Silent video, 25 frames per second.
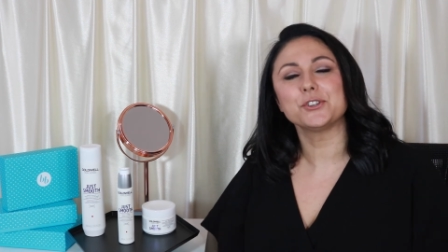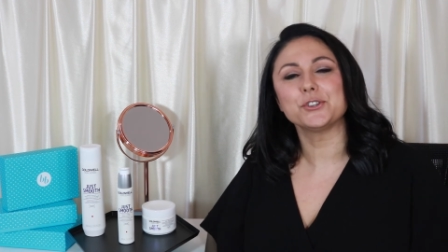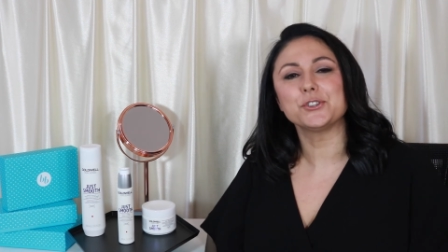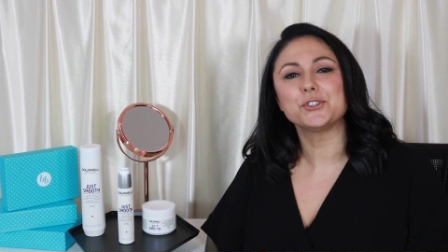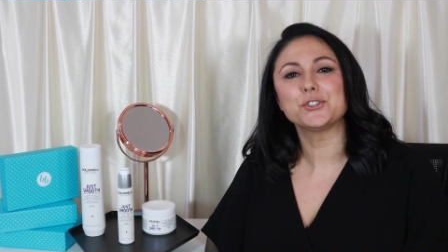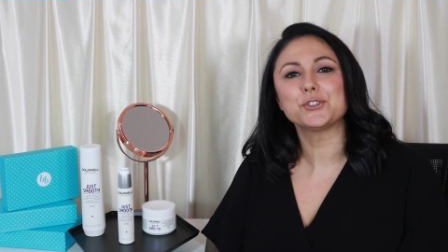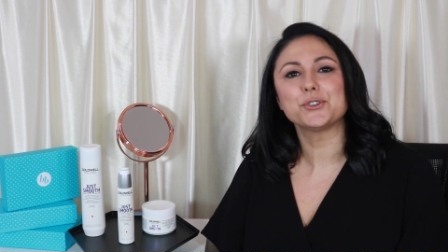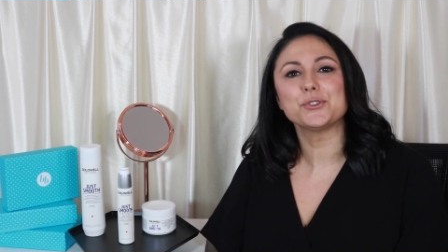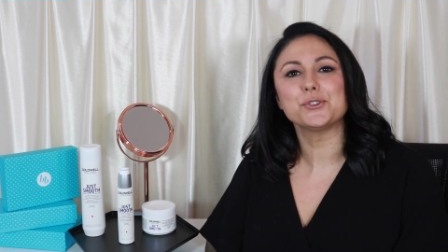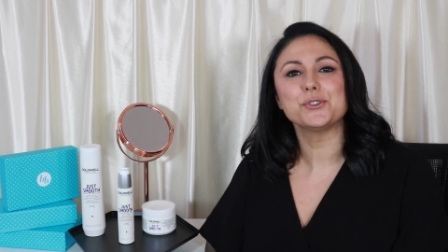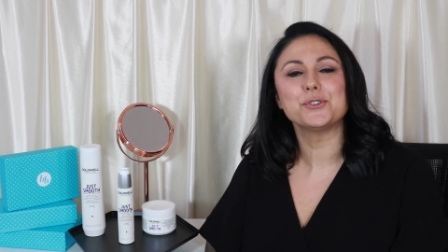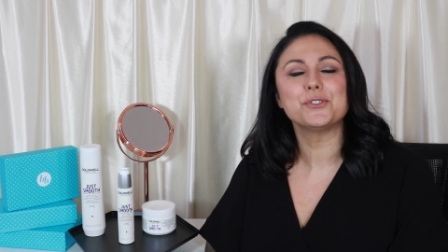you
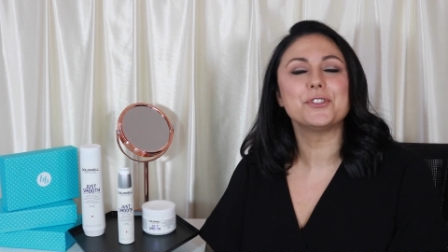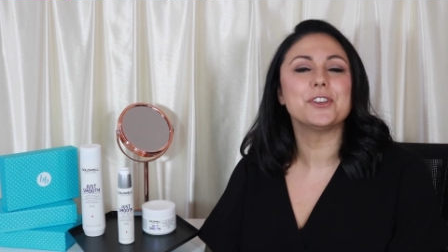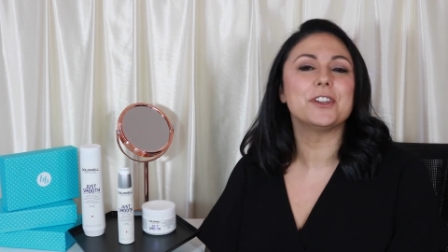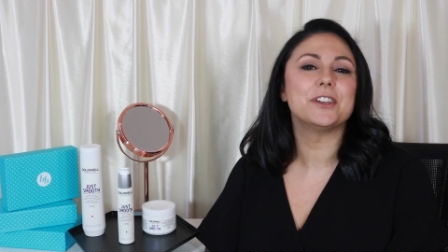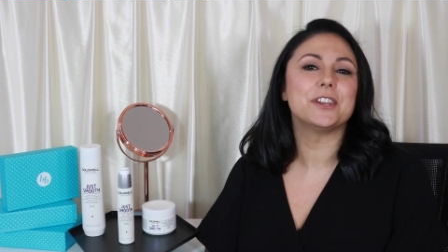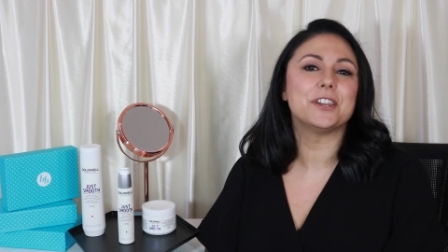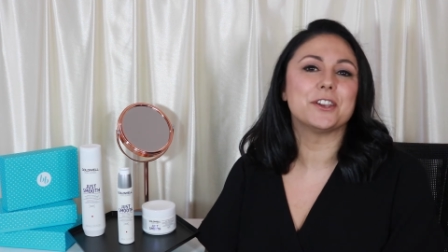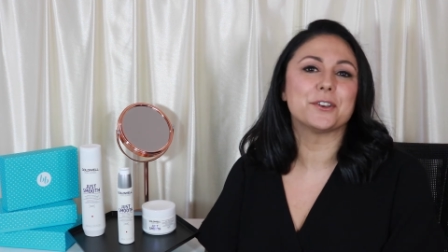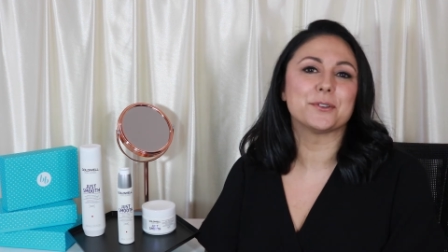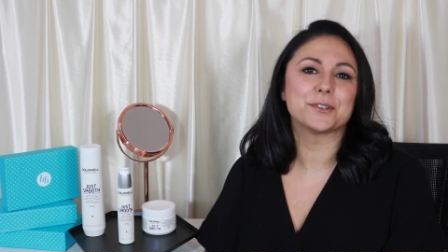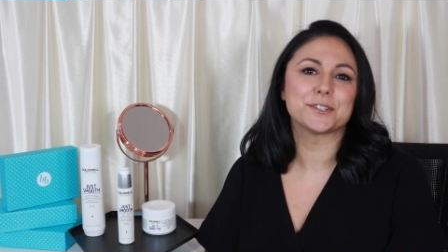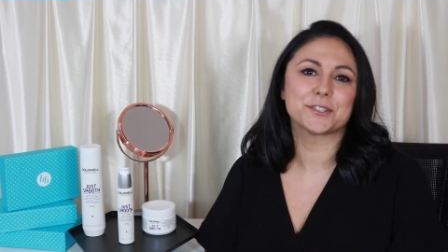to the
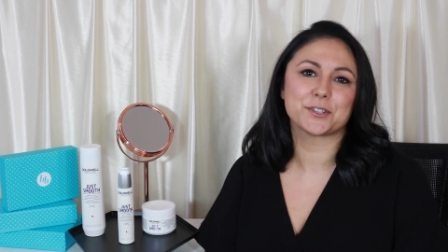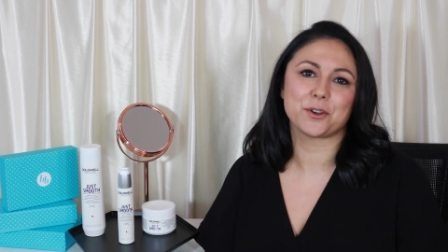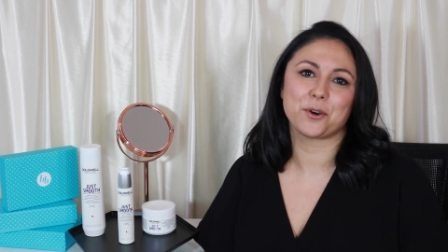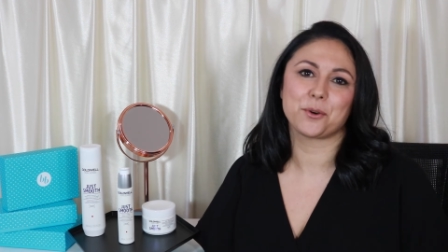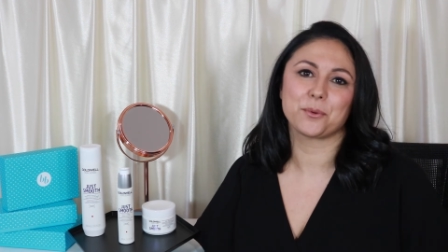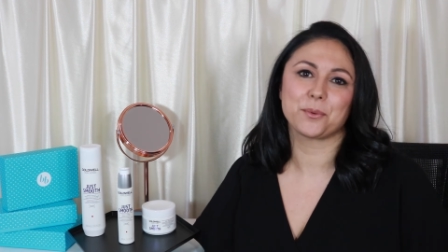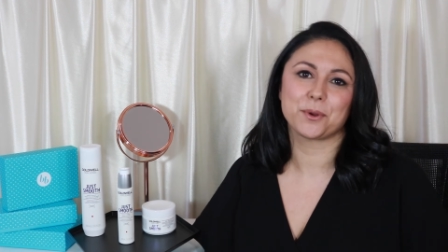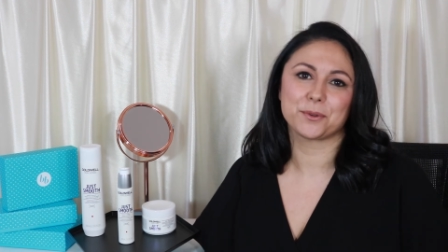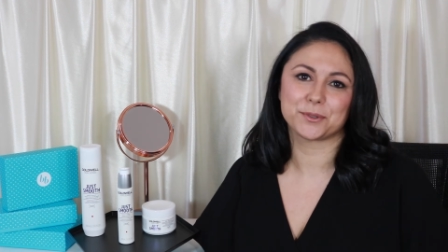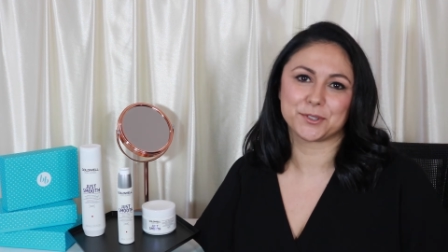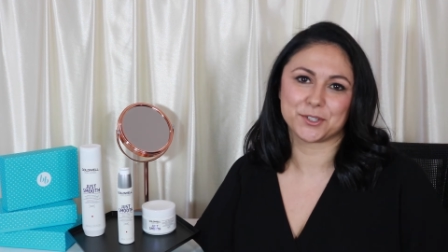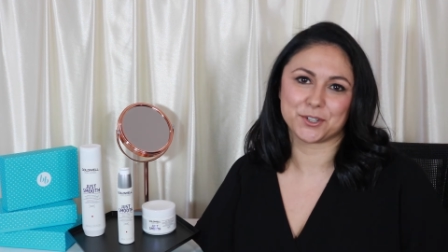nearest
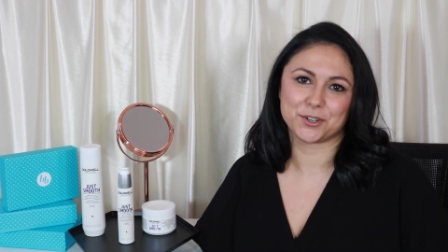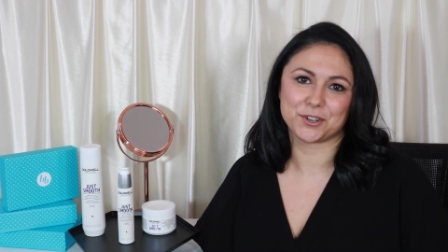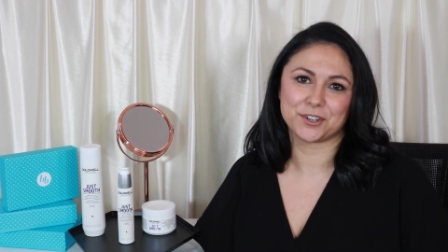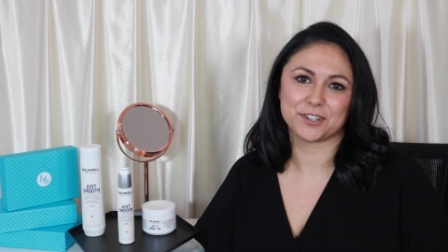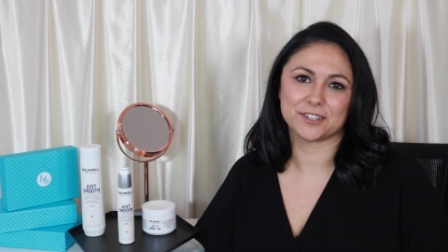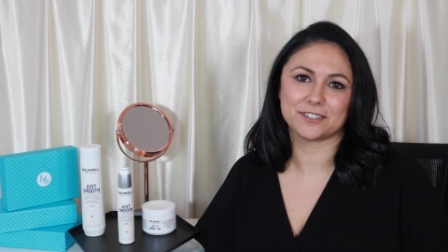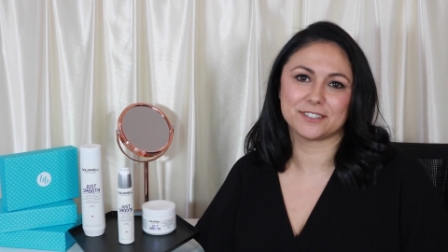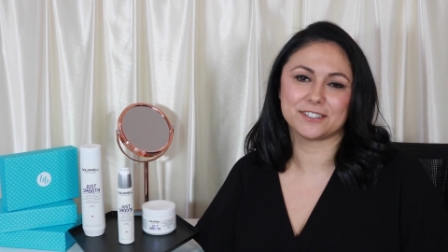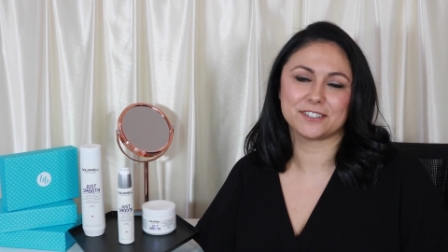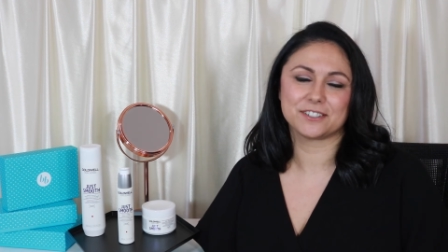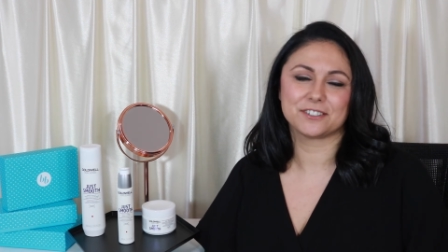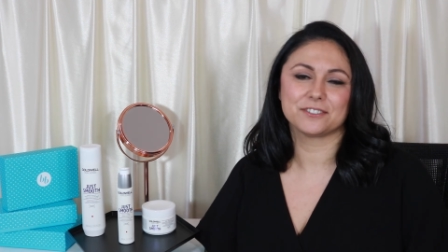Goldwell
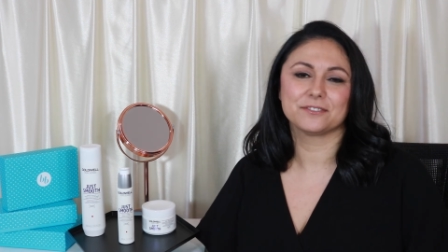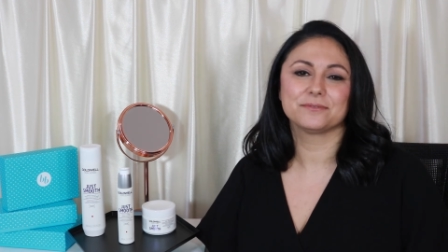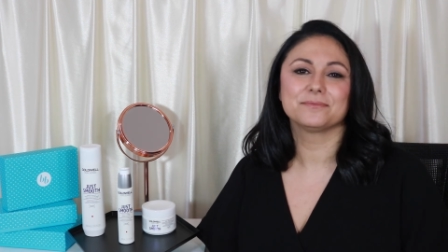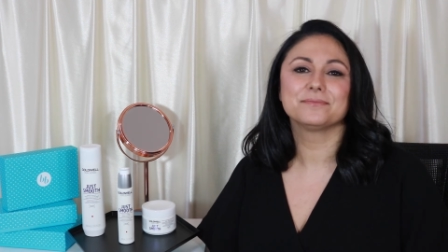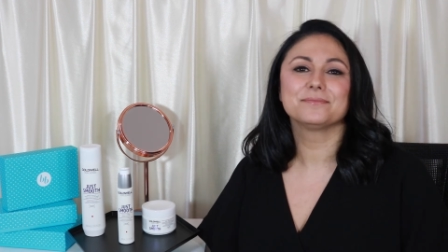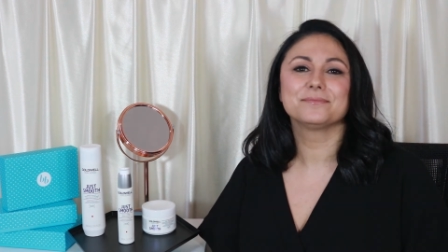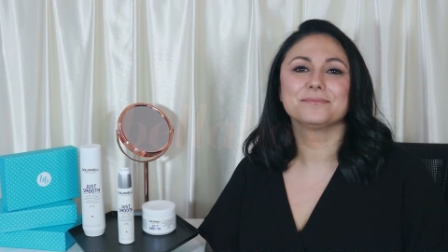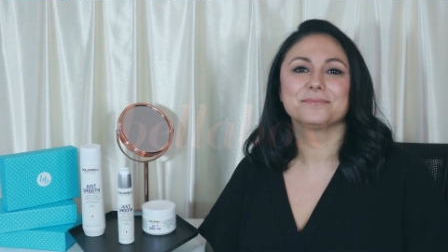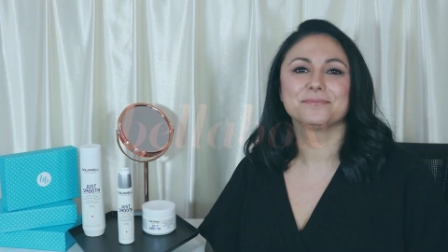stockist.